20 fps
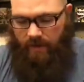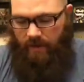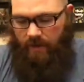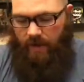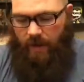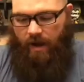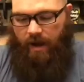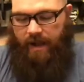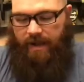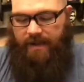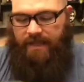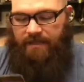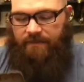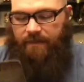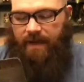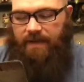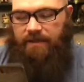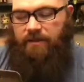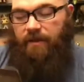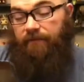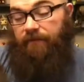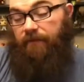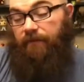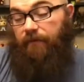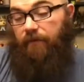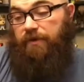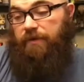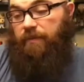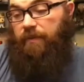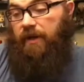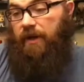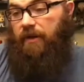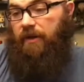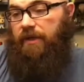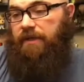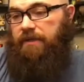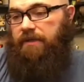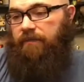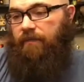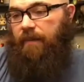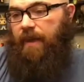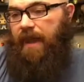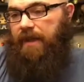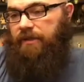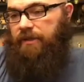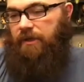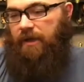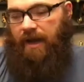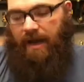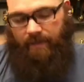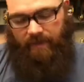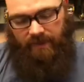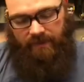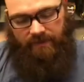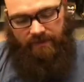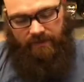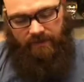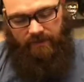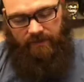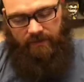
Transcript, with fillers: Uh, it is based off the first appearance from Action Comics.